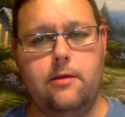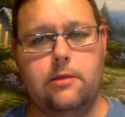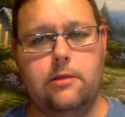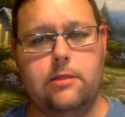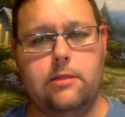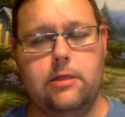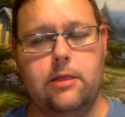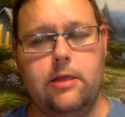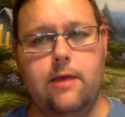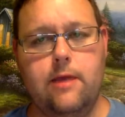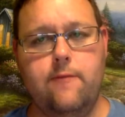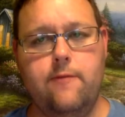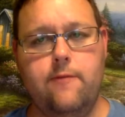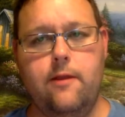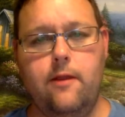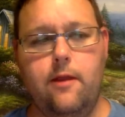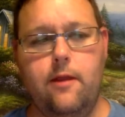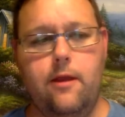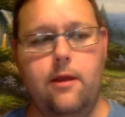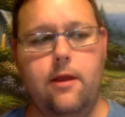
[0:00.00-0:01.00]
giving a
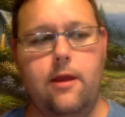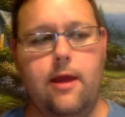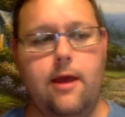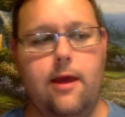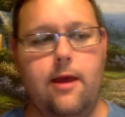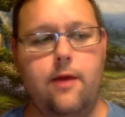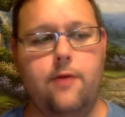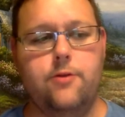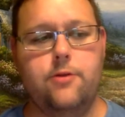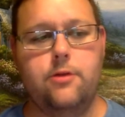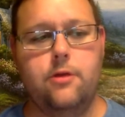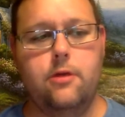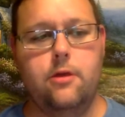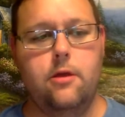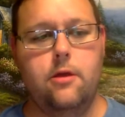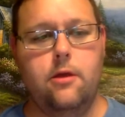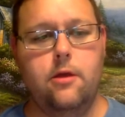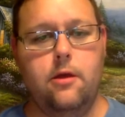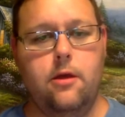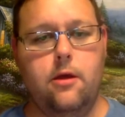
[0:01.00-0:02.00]
link out.
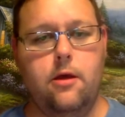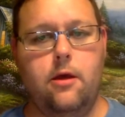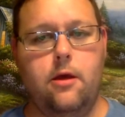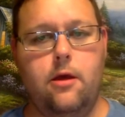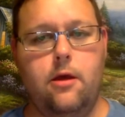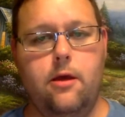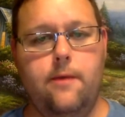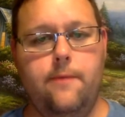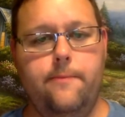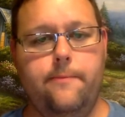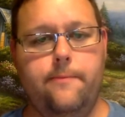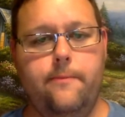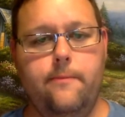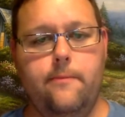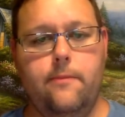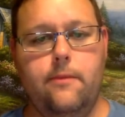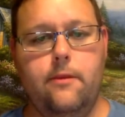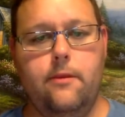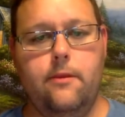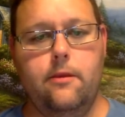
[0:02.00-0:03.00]
Um,
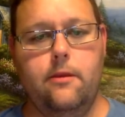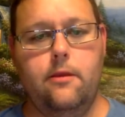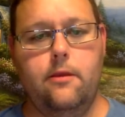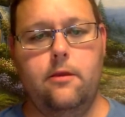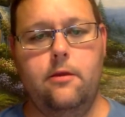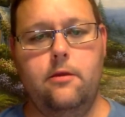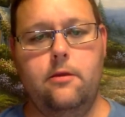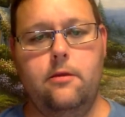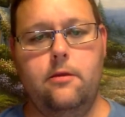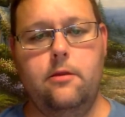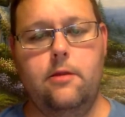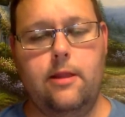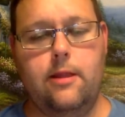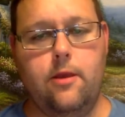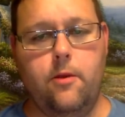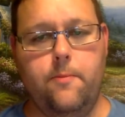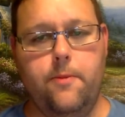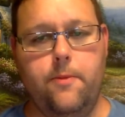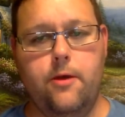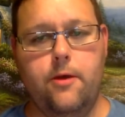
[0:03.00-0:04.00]
that they'll
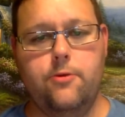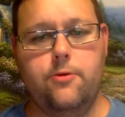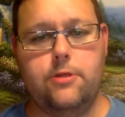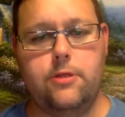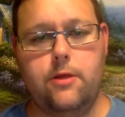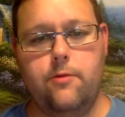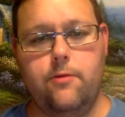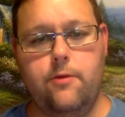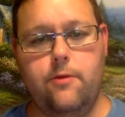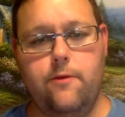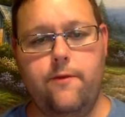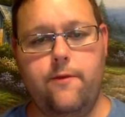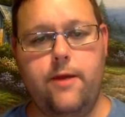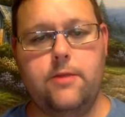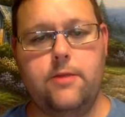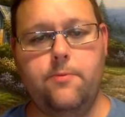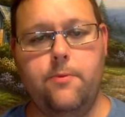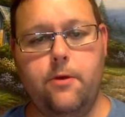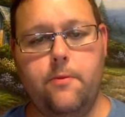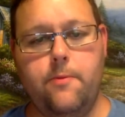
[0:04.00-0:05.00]
post on the
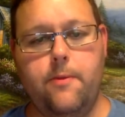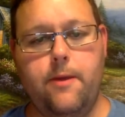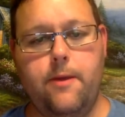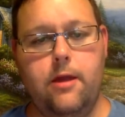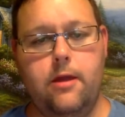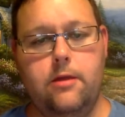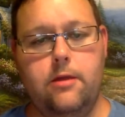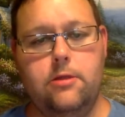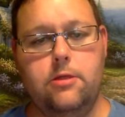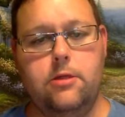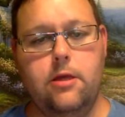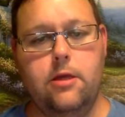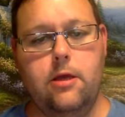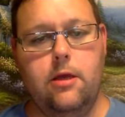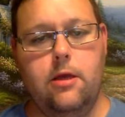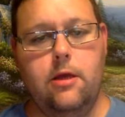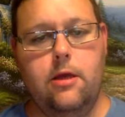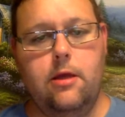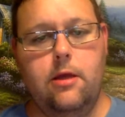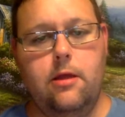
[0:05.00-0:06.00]
Facebook page
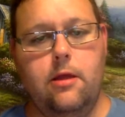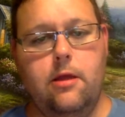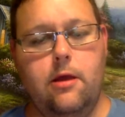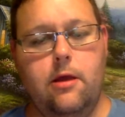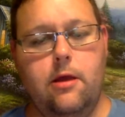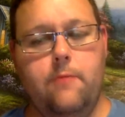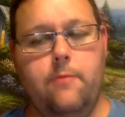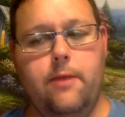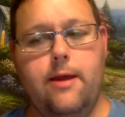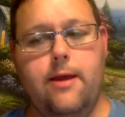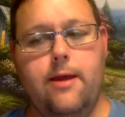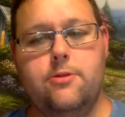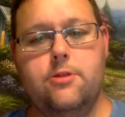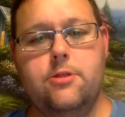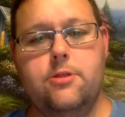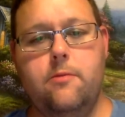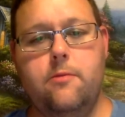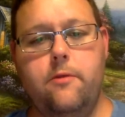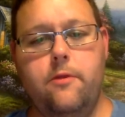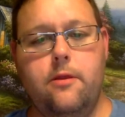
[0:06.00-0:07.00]
because some
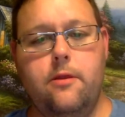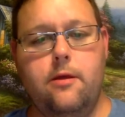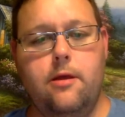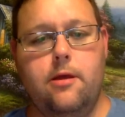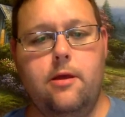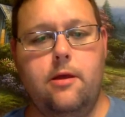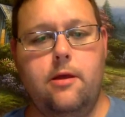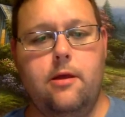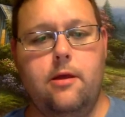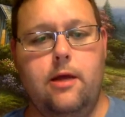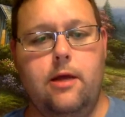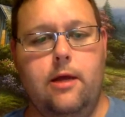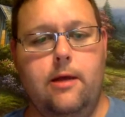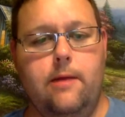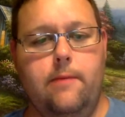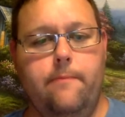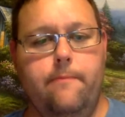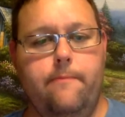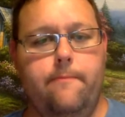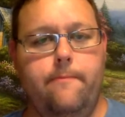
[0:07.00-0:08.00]
of the
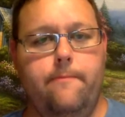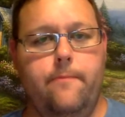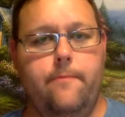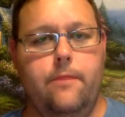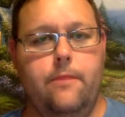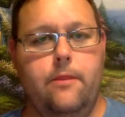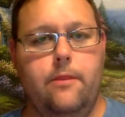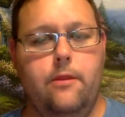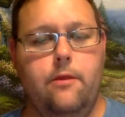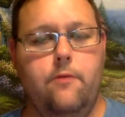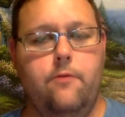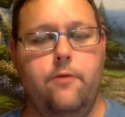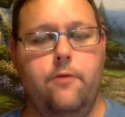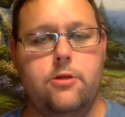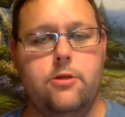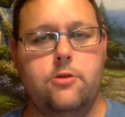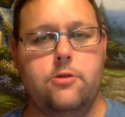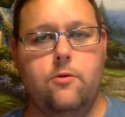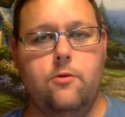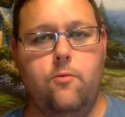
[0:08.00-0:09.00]

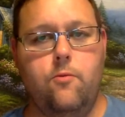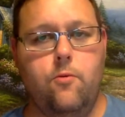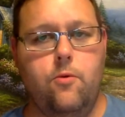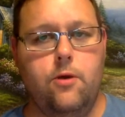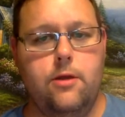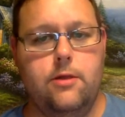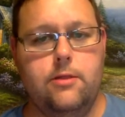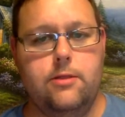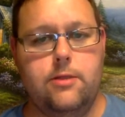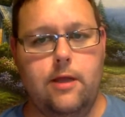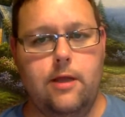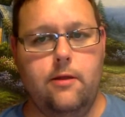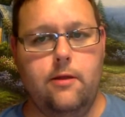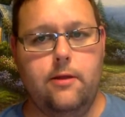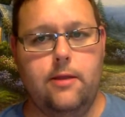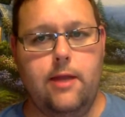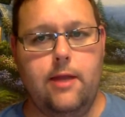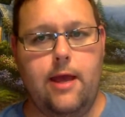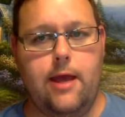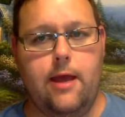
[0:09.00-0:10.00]
original ones I looked
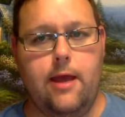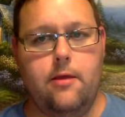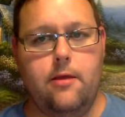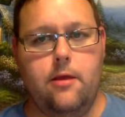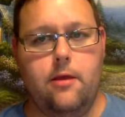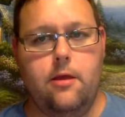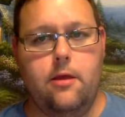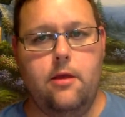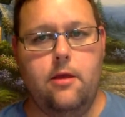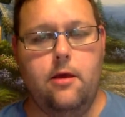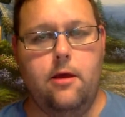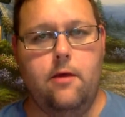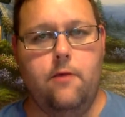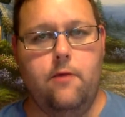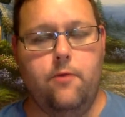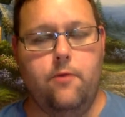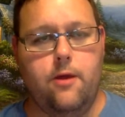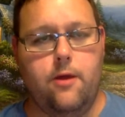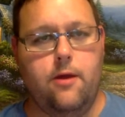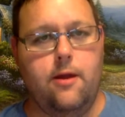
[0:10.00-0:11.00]
at were
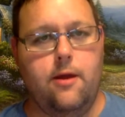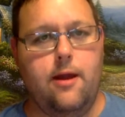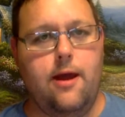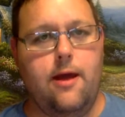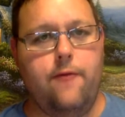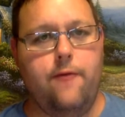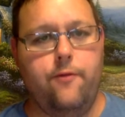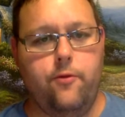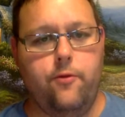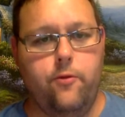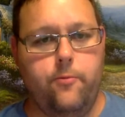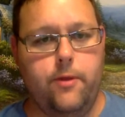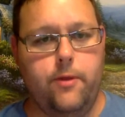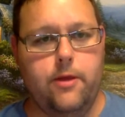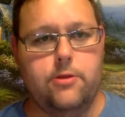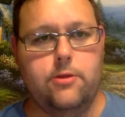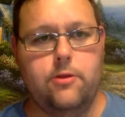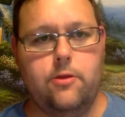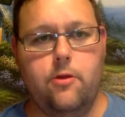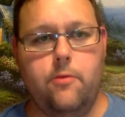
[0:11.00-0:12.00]
cut off a little bit, so
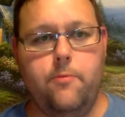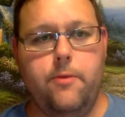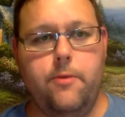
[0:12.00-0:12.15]
there'll be